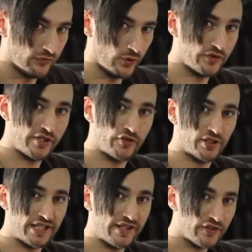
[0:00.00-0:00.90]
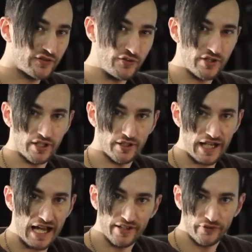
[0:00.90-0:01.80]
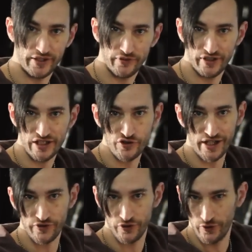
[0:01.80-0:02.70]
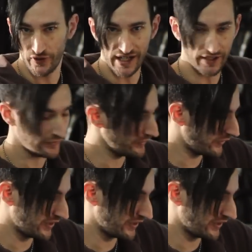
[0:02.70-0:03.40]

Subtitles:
4 digital ins if you got say CDJ 2000,